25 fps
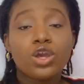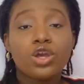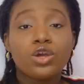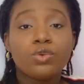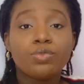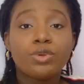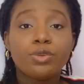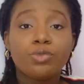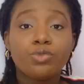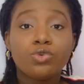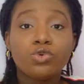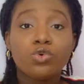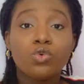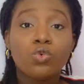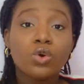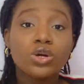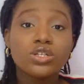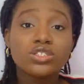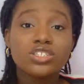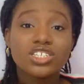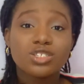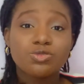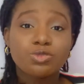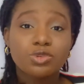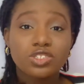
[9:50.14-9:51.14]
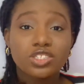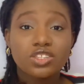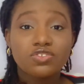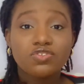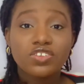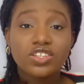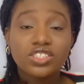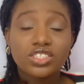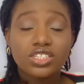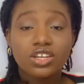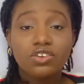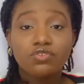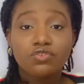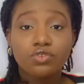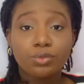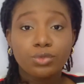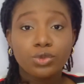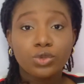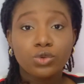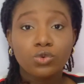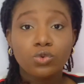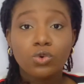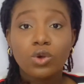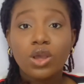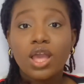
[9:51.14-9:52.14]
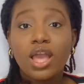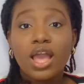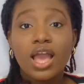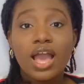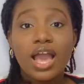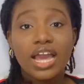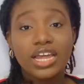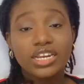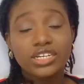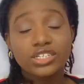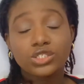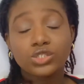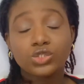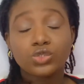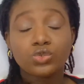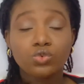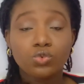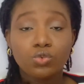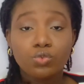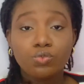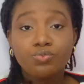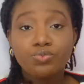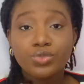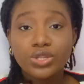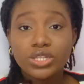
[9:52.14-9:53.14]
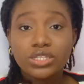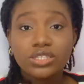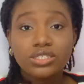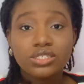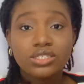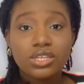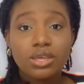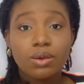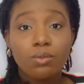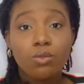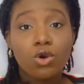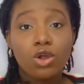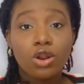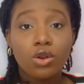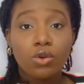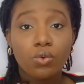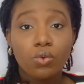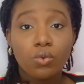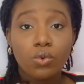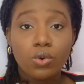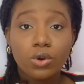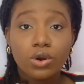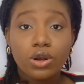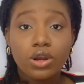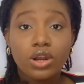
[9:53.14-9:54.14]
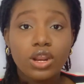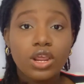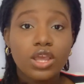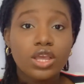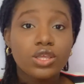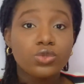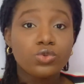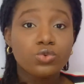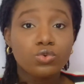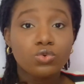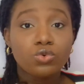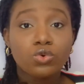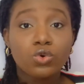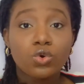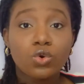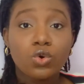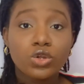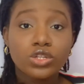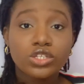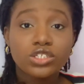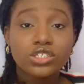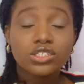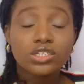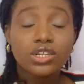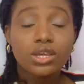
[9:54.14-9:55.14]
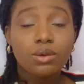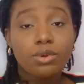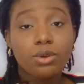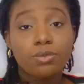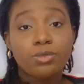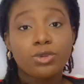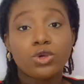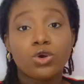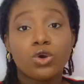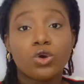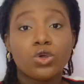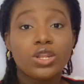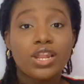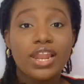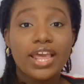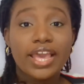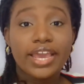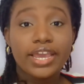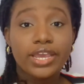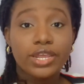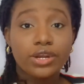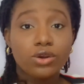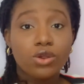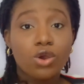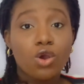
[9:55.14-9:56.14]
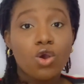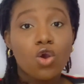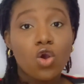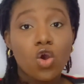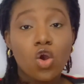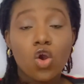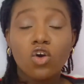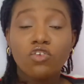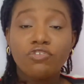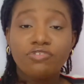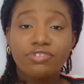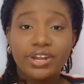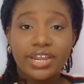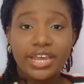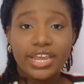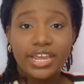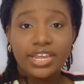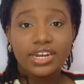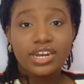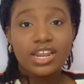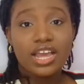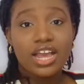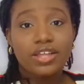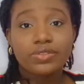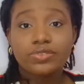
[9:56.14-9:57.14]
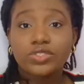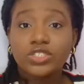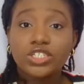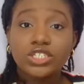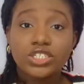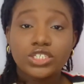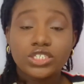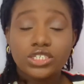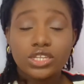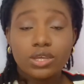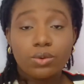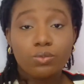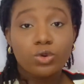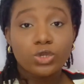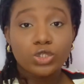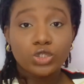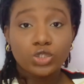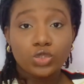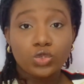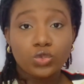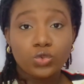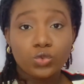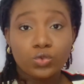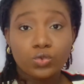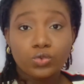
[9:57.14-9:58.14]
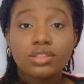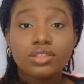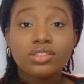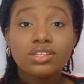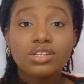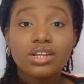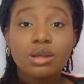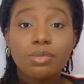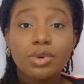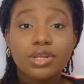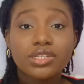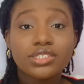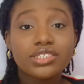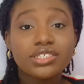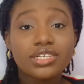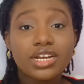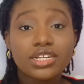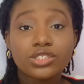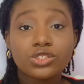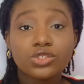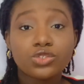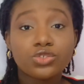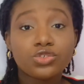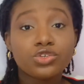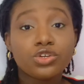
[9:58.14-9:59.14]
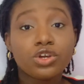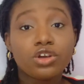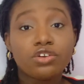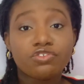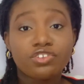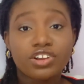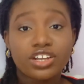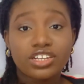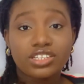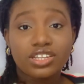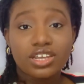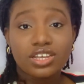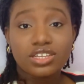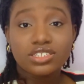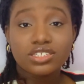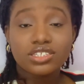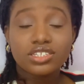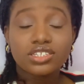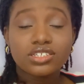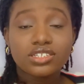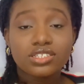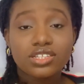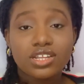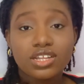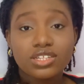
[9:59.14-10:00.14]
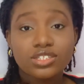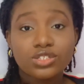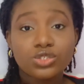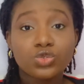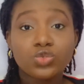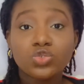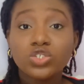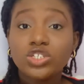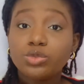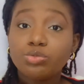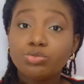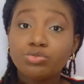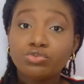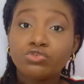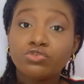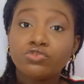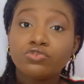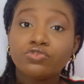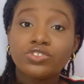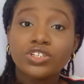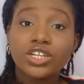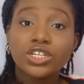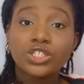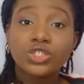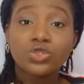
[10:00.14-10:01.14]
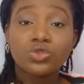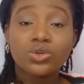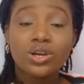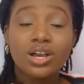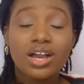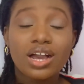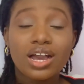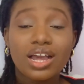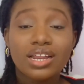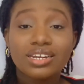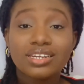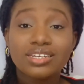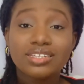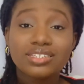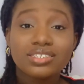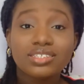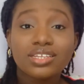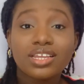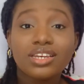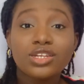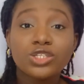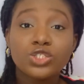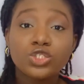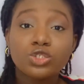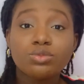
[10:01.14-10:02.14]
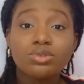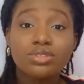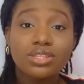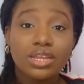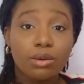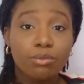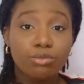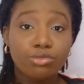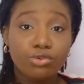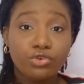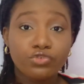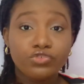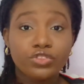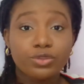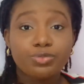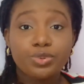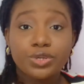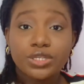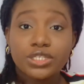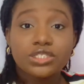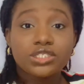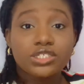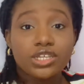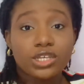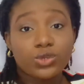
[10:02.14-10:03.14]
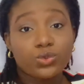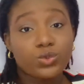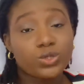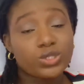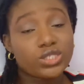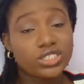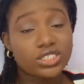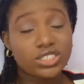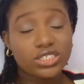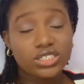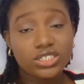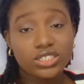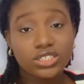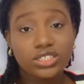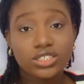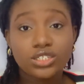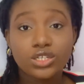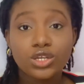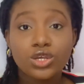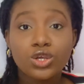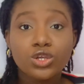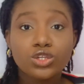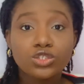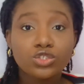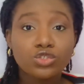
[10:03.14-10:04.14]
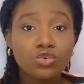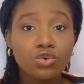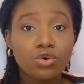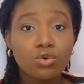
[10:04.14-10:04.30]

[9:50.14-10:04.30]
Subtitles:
people want a specific thing from you, and you meet them one-on-one, you coach them maybe online or offline and teach them what you know. The thing about this category of writers is that you need proof that you are at least a little bit above the person that you want to teach. So